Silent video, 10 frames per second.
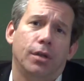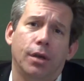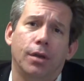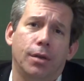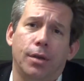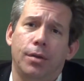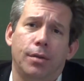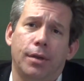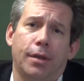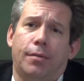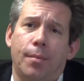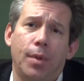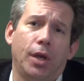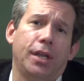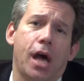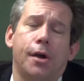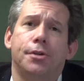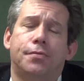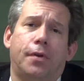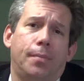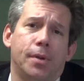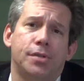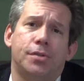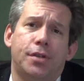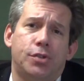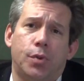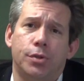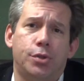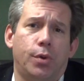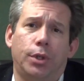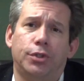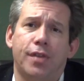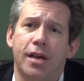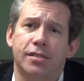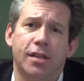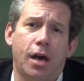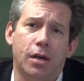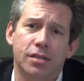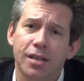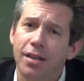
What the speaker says: you get $1 million for a business that's worth $200,000,